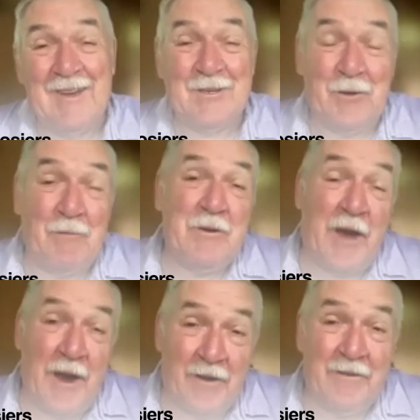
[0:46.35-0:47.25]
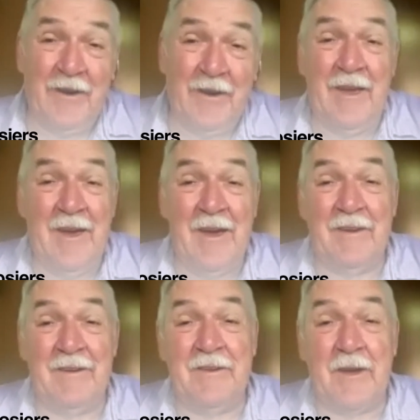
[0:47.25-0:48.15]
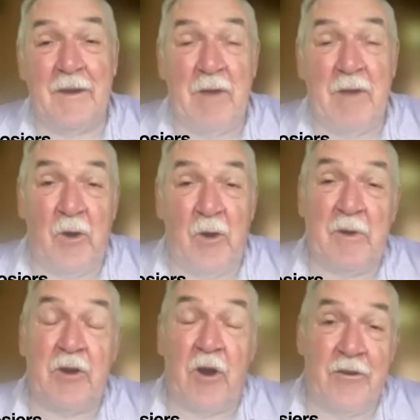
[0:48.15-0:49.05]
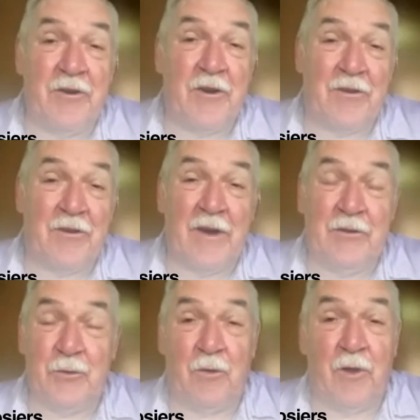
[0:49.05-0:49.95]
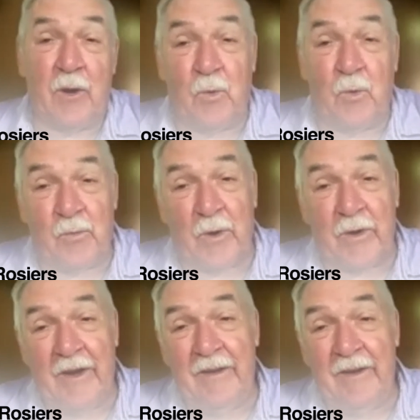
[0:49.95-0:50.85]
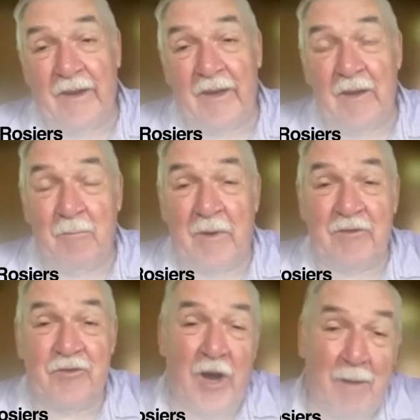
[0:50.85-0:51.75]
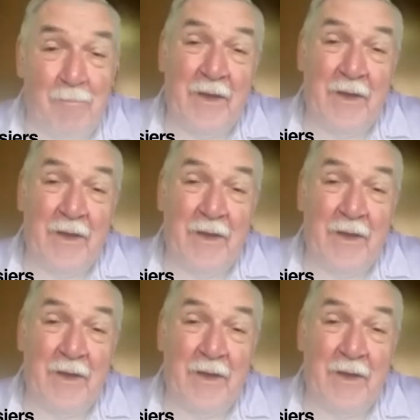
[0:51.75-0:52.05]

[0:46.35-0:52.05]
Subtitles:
So I retired, and now I'm a gardener. I do a lot of woodworking in my shop.